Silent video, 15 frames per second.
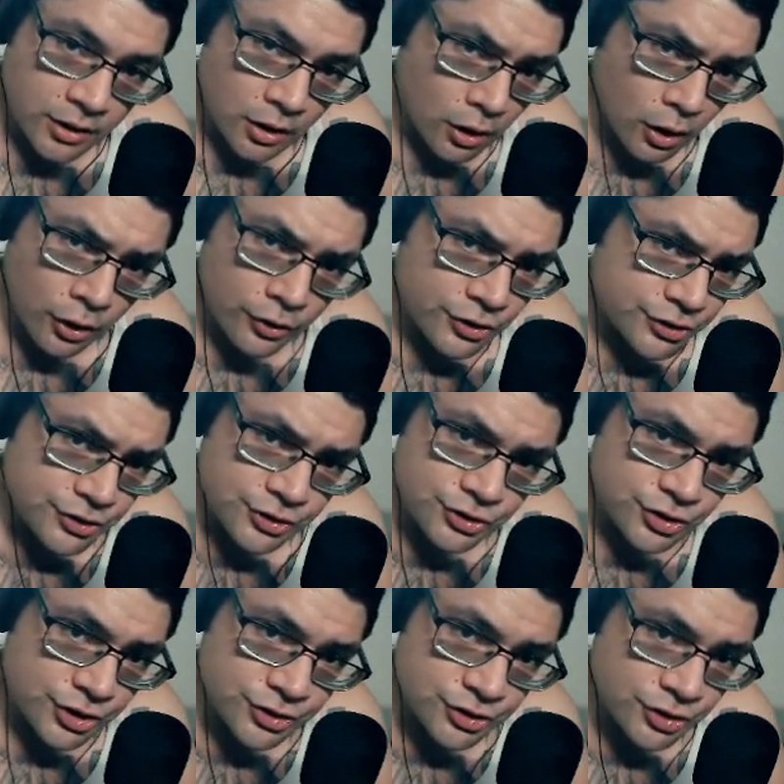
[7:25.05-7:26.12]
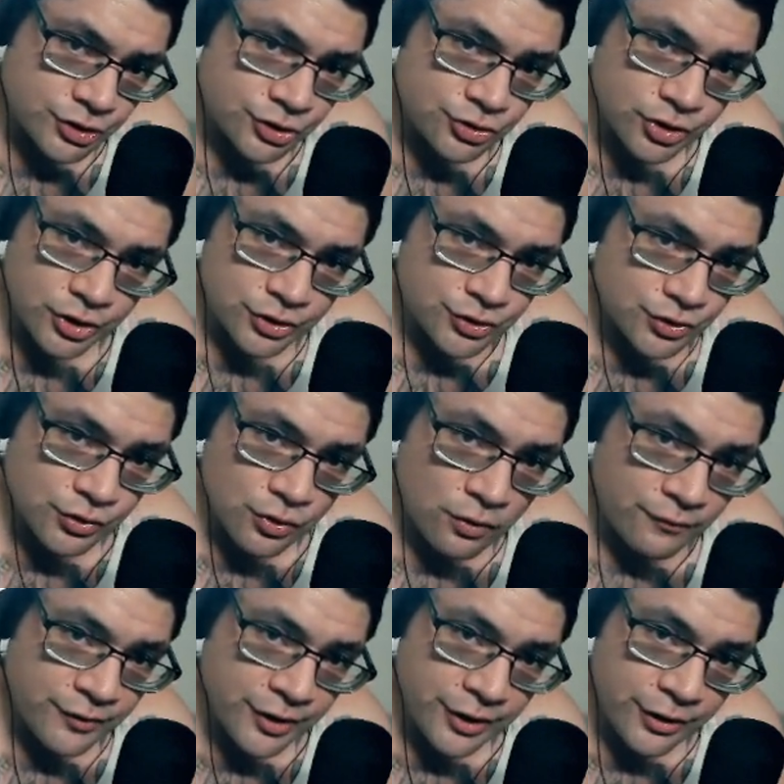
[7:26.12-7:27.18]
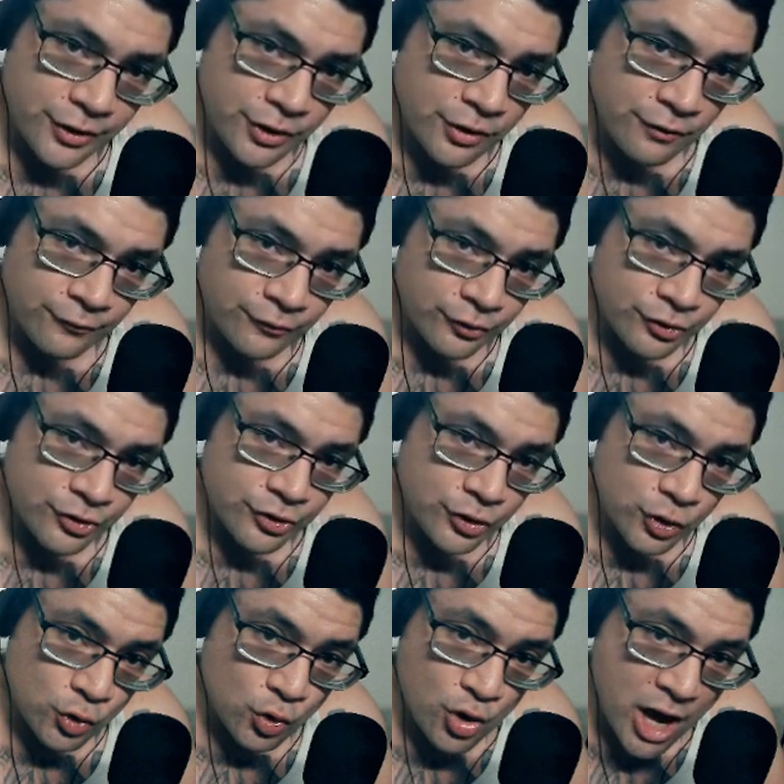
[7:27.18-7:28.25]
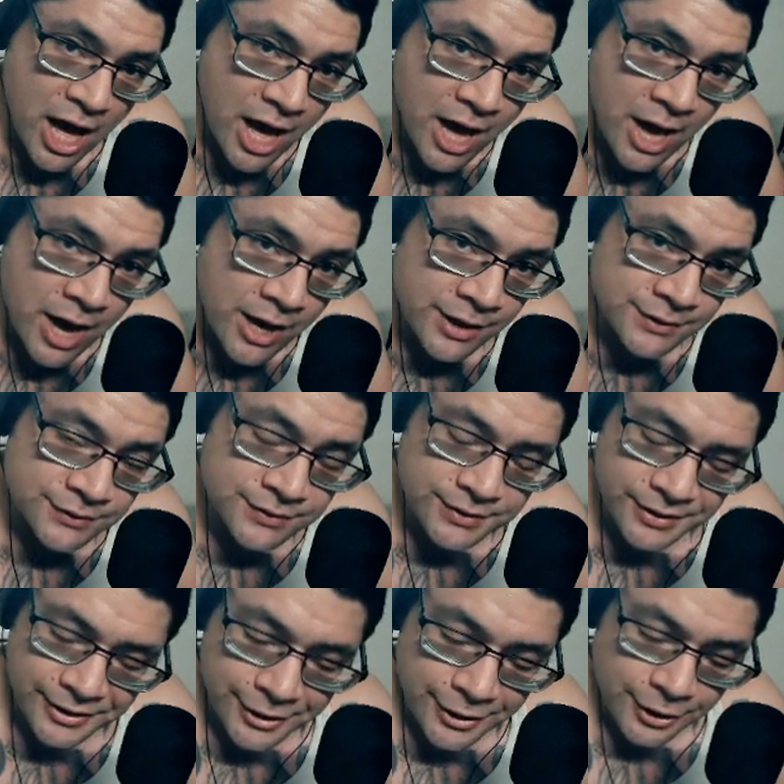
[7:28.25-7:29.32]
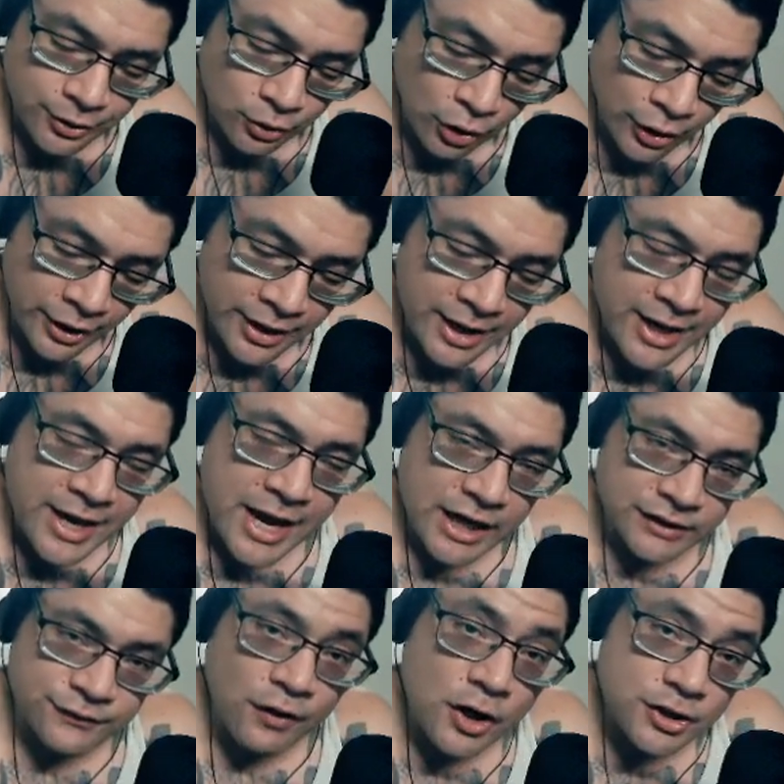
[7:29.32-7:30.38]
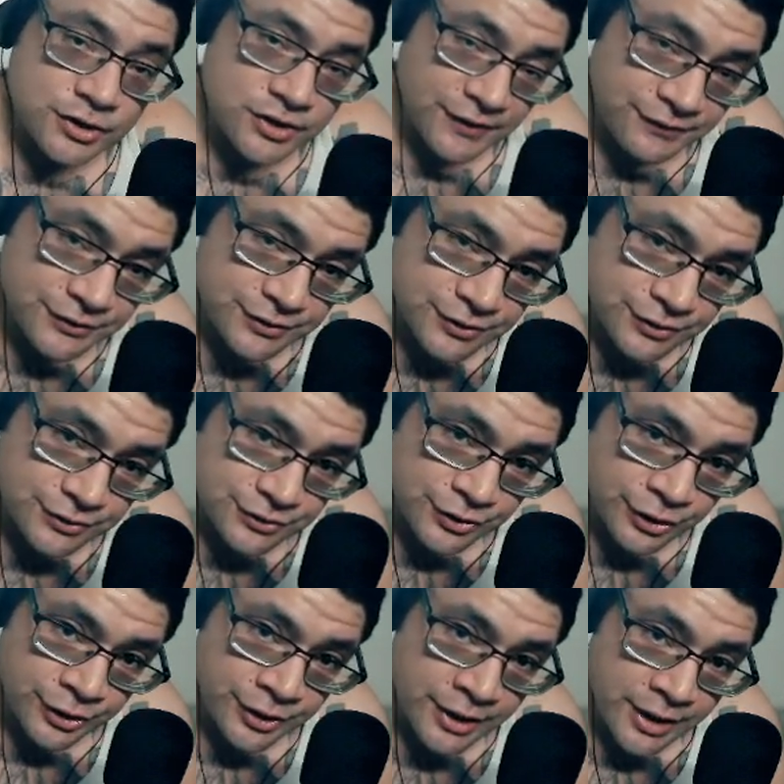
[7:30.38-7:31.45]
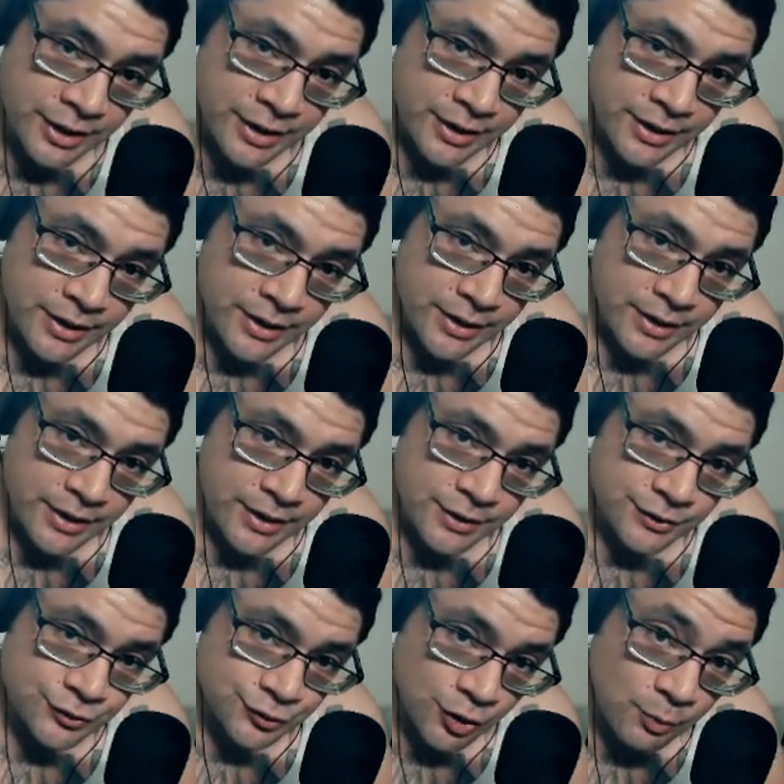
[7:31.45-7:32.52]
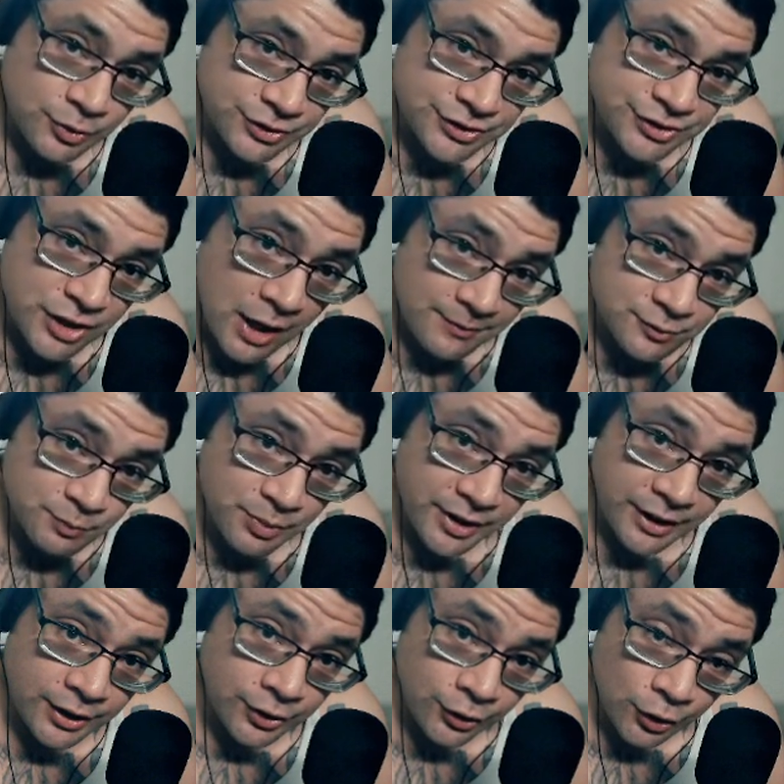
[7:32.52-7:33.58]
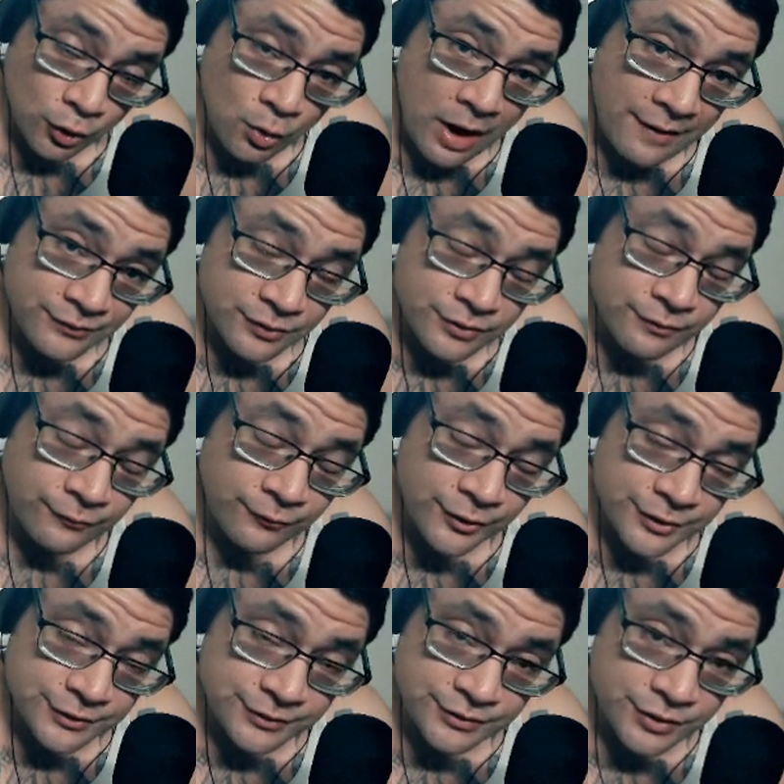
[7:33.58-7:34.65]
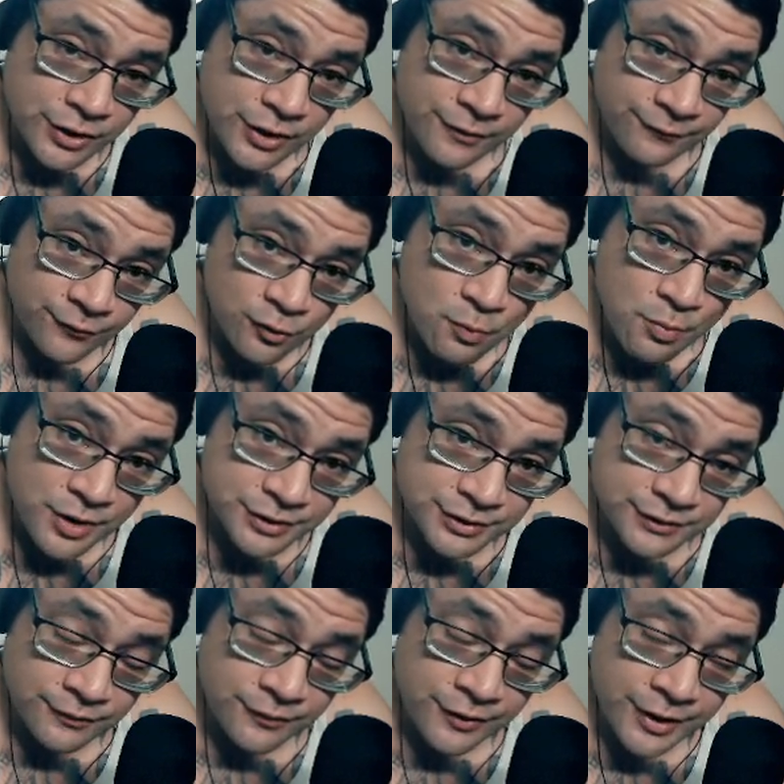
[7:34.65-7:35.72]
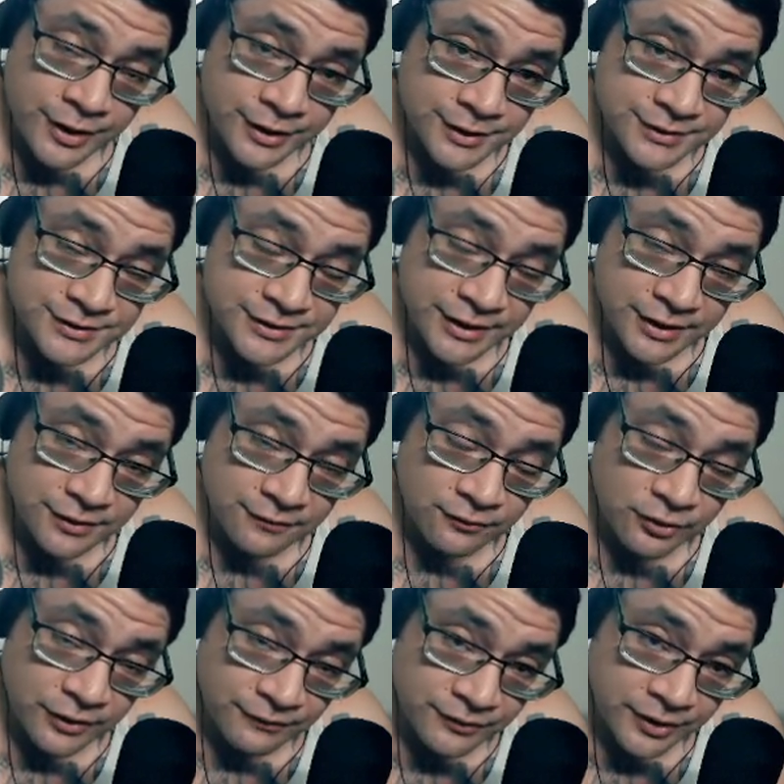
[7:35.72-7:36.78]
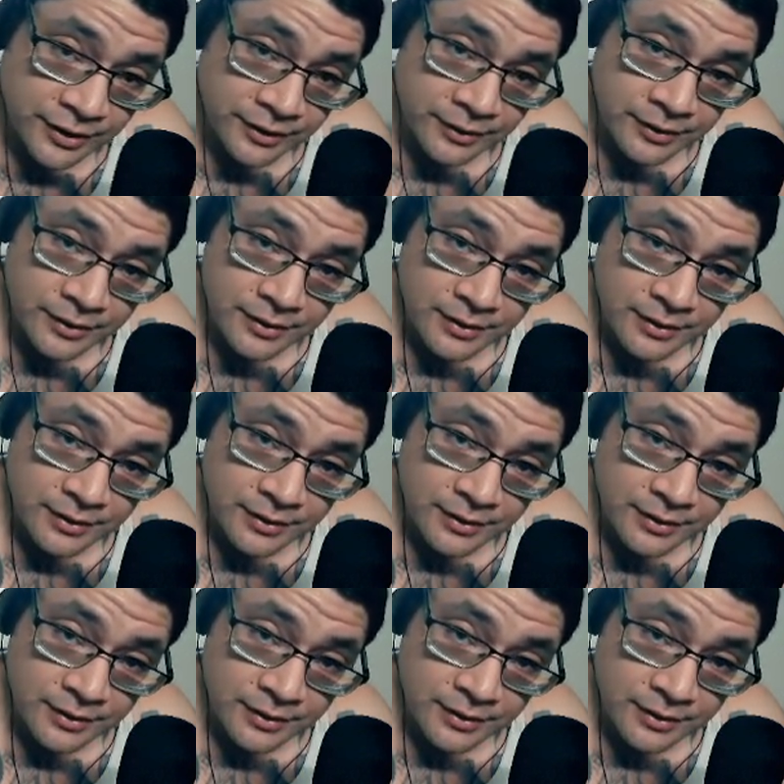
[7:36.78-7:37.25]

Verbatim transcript: Oh, this is just an instructional video for the new guys. Look, as far as lifting is concerned, someone stops being new after the first uh, few months of uh, consecutive lifting.